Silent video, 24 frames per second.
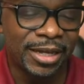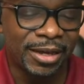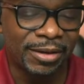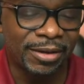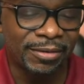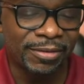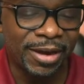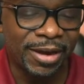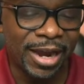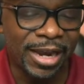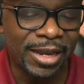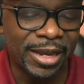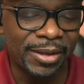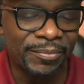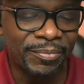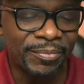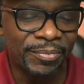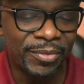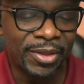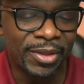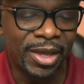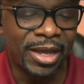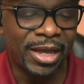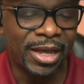All right.
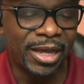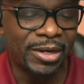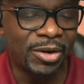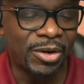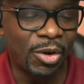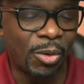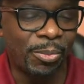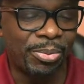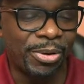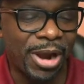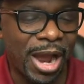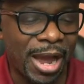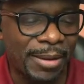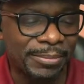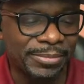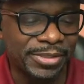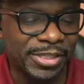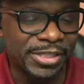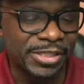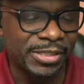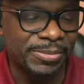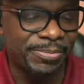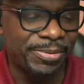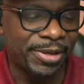Uh, no
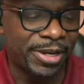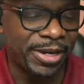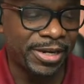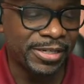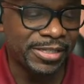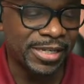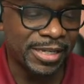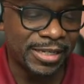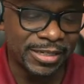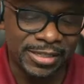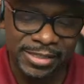problem, Sister Paris.